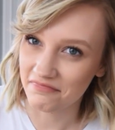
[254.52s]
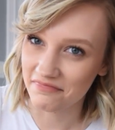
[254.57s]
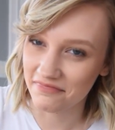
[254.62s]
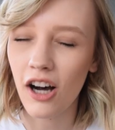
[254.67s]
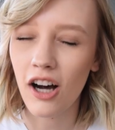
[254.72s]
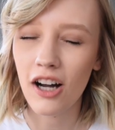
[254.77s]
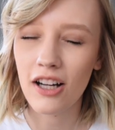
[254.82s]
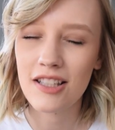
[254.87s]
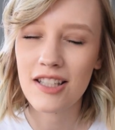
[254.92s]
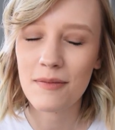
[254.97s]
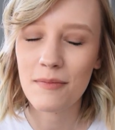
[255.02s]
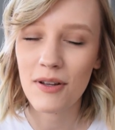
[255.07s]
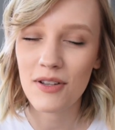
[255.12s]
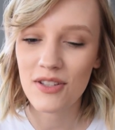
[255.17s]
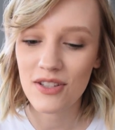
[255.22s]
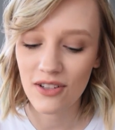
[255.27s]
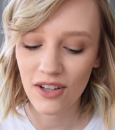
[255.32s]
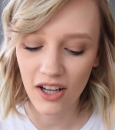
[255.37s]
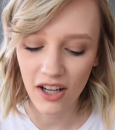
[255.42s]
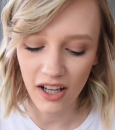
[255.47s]
oh, it
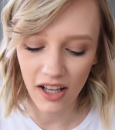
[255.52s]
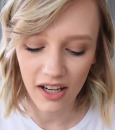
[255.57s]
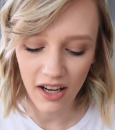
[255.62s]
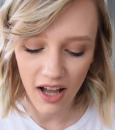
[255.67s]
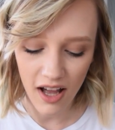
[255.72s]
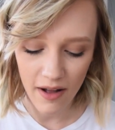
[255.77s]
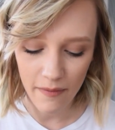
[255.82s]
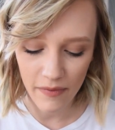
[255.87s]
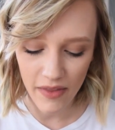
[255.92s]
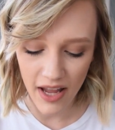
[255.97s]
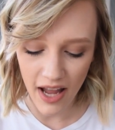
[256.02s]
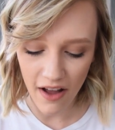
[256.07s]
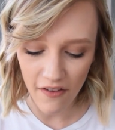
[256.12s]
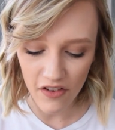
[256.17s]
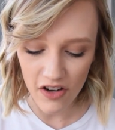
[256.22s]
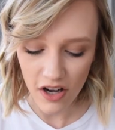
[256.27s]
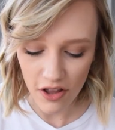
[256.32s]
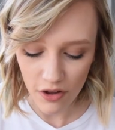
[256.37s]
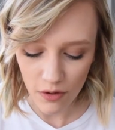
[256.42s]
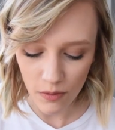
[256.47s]
smells so good. They have
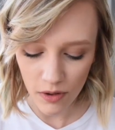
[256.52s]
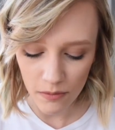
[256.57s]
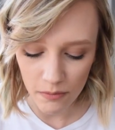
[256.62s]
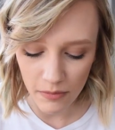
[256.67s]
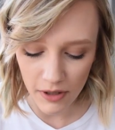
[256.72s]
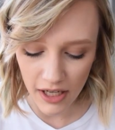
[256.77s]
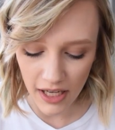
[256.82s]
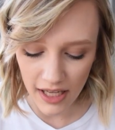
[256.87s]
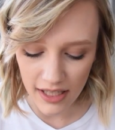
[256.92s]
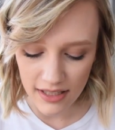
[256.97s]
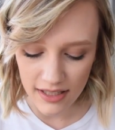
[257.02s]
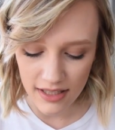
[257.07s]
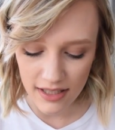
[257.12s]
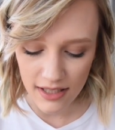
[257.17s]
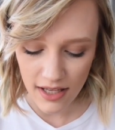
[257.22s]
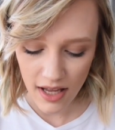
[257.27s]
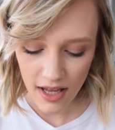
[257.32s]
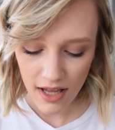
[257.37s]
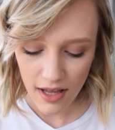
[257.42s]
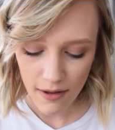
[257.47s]
another one, but
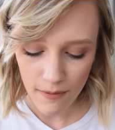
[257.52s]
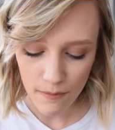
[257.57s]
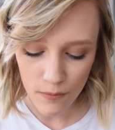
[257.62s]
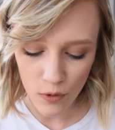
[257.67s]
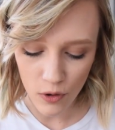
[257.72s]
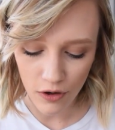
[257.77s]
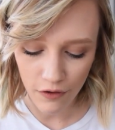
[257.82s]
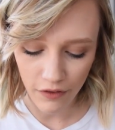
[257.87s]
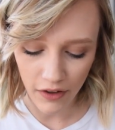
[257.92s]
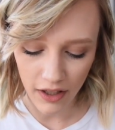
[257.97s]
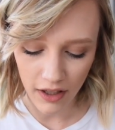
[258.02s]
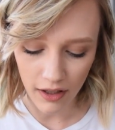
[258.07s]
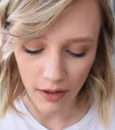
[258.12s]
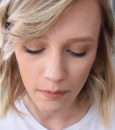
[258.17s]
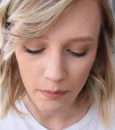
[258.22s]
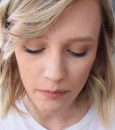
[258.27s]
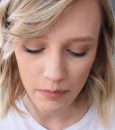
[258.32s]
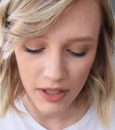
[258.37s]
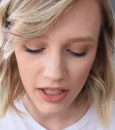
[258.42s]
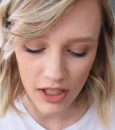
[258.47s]
it's more of like
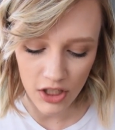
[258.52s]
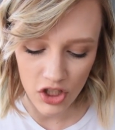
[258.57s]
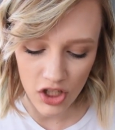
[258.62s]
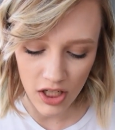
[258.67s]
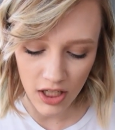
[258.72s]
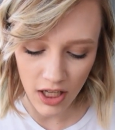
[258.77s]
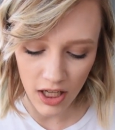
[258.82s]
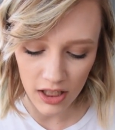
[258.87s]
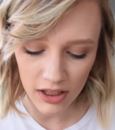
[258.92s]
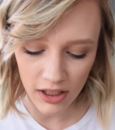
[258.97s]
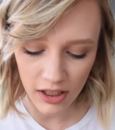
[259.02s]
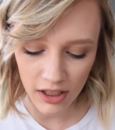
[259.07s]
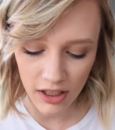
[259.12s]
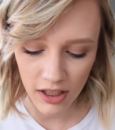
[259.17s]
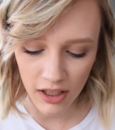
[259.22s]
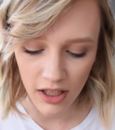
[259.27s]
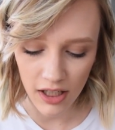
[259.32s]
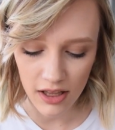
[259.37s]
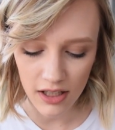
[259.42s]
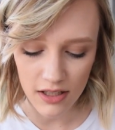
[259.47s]
a peachy
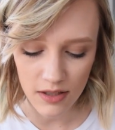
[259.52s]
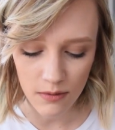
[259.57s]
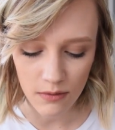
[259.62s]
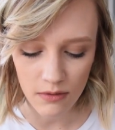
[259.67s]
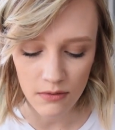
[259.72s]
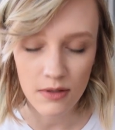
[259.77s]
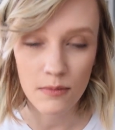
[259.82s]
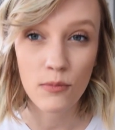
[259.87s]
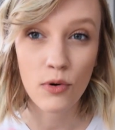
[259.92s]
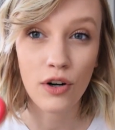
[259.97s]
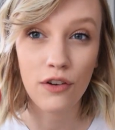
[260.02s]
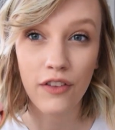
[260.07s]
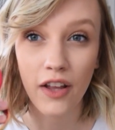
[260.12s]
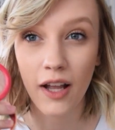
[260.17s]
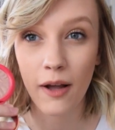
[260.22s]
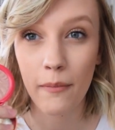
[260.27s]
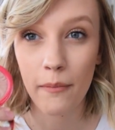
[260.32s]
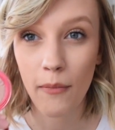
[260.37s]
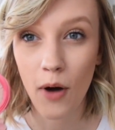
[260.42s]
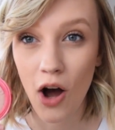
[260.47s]
color, and this one was more of
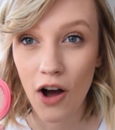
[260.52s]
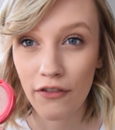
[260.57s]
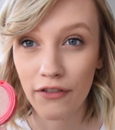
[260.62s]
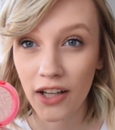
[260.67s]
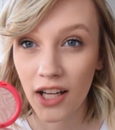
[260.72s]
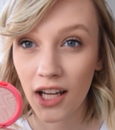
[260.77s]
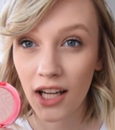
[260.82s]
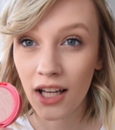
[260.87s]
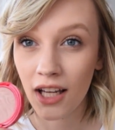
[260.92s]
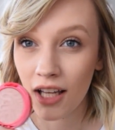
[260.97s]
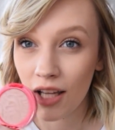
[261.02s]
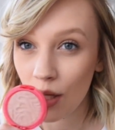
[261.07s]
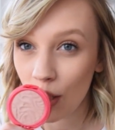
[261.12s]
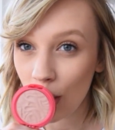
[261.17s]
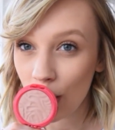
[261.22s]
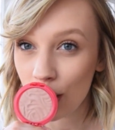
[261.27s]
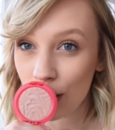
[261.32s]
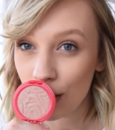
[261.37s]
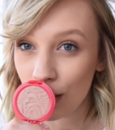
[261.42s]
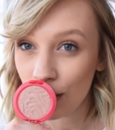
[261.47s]
like a mauve-y
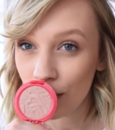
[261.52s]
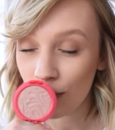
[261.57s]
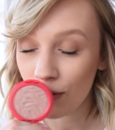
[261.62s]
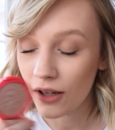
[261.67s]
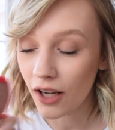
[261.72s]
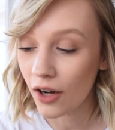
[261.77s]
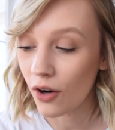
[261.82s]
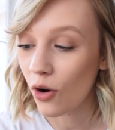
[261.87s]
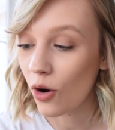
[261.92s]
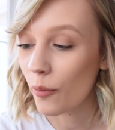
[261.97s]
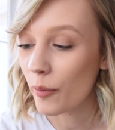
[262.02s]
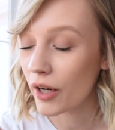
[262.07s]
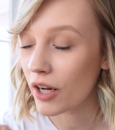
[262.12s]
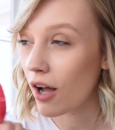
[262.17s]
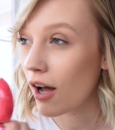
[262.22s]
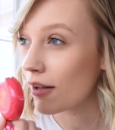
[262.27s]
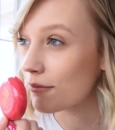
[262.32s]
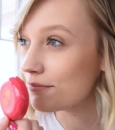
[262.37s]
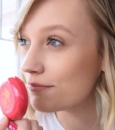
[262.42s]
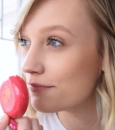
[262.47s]
nude, and oh my
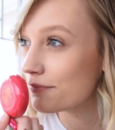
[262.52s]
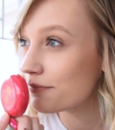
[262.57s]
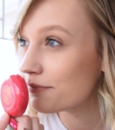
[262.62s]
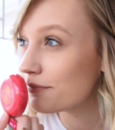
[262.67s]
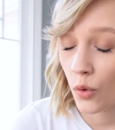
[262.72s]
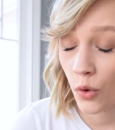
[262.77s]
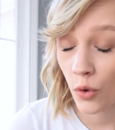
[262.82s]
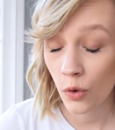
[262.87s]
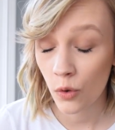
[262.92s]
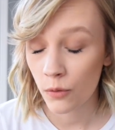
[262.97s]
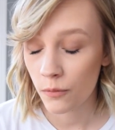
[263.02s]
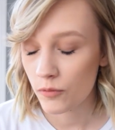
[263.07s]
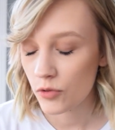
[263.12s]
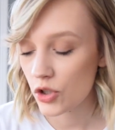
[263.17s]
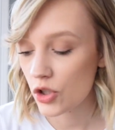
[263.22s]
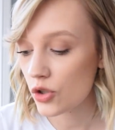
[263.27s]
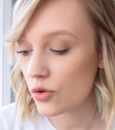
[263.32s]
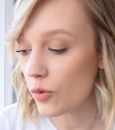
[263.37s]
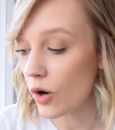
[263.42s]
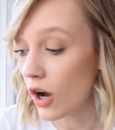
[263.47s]
god, whew,
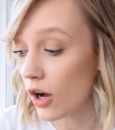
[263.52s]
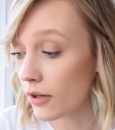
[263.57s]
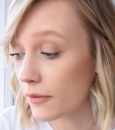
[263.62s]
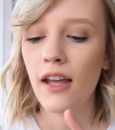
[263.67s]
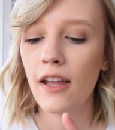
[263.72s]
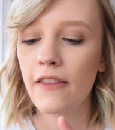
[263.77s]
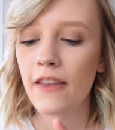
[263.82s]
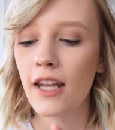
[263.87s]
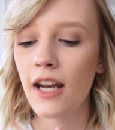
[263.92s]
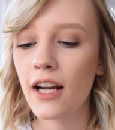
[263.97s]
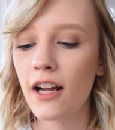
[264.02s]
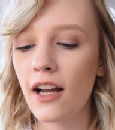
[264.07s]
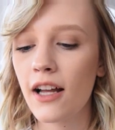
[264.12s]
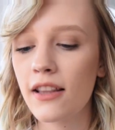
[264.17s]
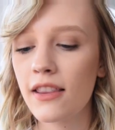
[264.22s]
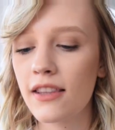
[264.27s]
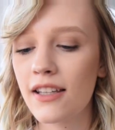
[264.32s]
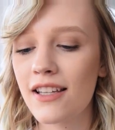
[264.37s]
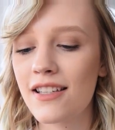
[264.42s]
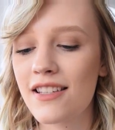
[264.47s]
strong. And then I
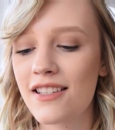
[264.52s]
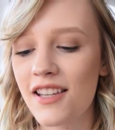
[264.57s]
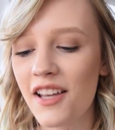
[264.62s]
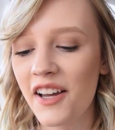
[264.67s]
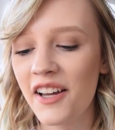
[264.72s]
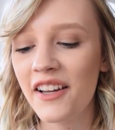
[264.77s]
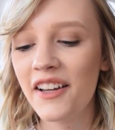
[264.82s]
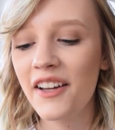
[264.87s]
got this